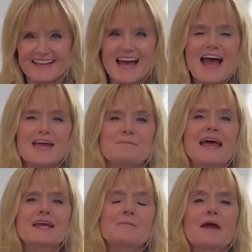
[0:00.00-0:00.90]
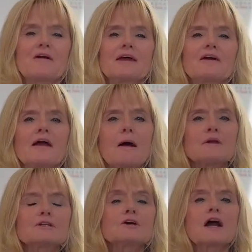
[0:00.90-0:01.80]
Hi, Patty Camara here. I
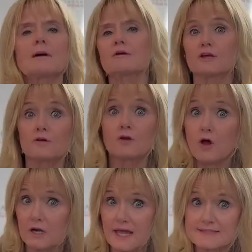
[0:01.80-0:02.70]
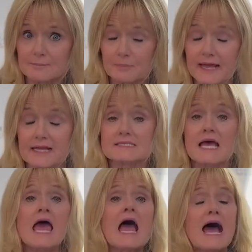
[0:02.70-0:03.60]
want to talk about year-long lesson plans.
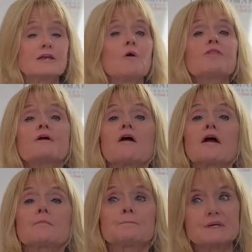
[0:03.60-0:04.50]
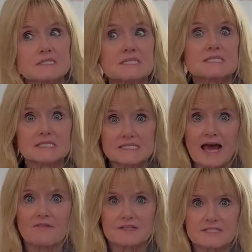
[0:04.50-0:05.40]
I know there are businesses
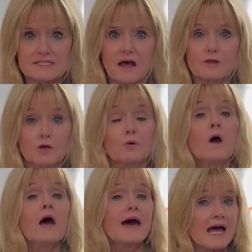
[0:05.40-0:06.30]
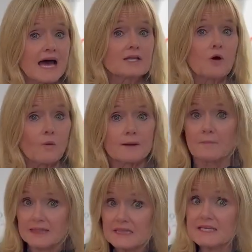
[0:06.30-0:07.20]
now that sell you an ongoing
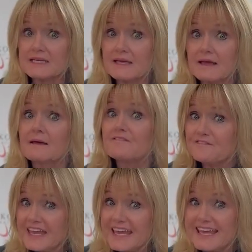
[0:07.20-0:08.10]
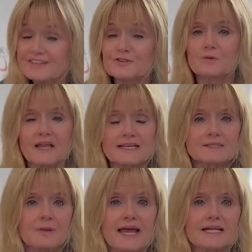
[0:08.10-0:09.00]
monthly fee to do
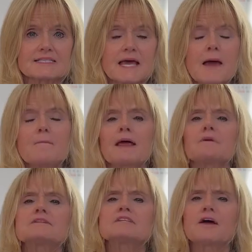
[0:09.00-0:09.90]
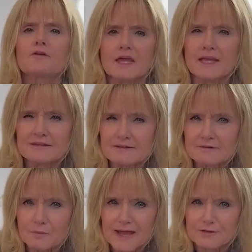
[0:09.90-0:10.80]
lesson plans, but I'm going to tell you the easiest
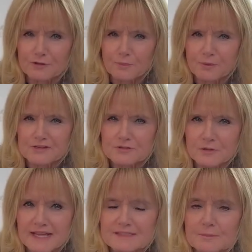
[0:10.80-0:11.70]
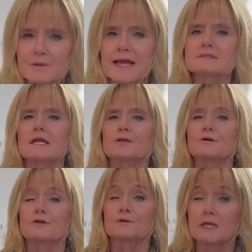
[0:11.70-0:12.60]
way to do preschool lesson plans, and you
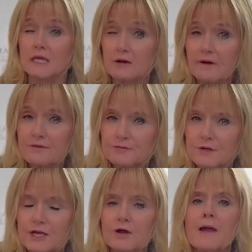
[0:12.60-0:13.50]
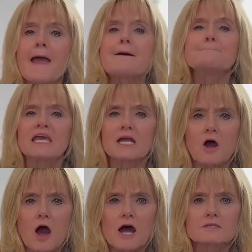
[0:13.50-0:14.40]
can do it year after year
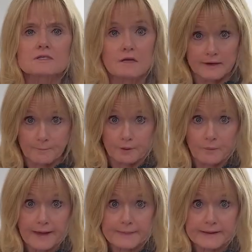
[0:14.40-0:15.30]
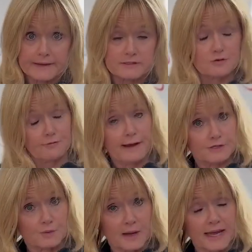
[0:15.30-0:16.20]
because, number one, the kids
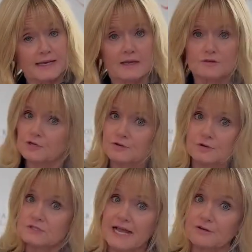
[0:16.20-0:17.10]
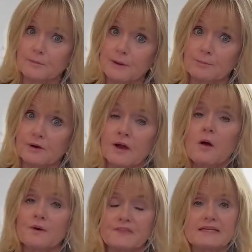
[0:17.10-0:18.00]
graduate, and the 2-year-old's not going to remember
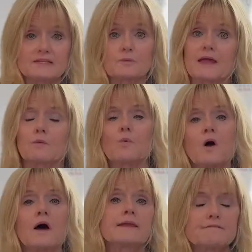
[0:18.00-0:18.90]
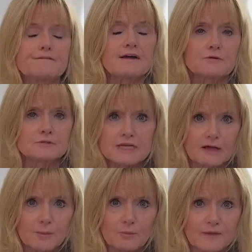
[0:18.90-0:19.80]
what they did when they were 1, and a 5-year-old's not going to
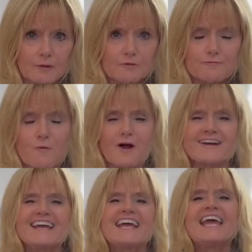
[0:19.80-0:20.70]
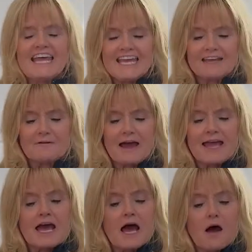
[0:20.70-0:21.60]
remember when they were 4.
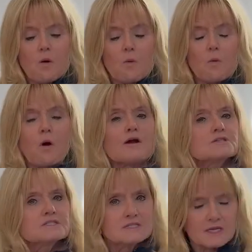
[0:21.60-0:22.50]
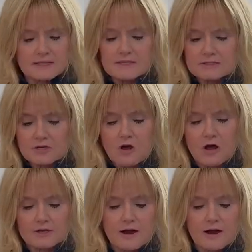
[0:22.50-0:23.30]
Anyway, ours is, it's called